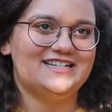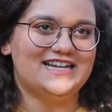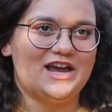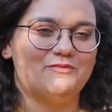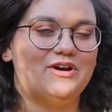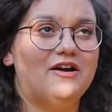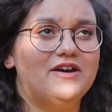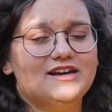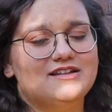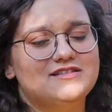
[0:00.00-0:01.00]
to hammer out,
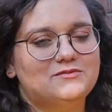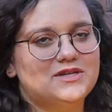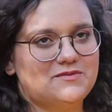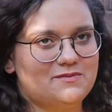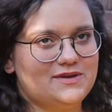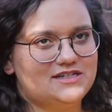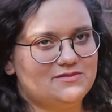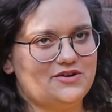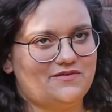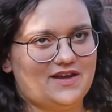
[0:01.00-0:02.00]
and it can sometimes be
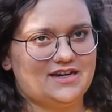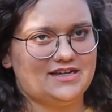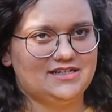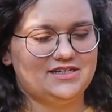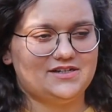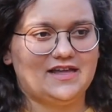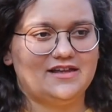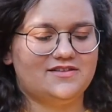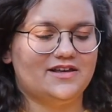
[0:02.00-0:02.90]
demotivating to do that.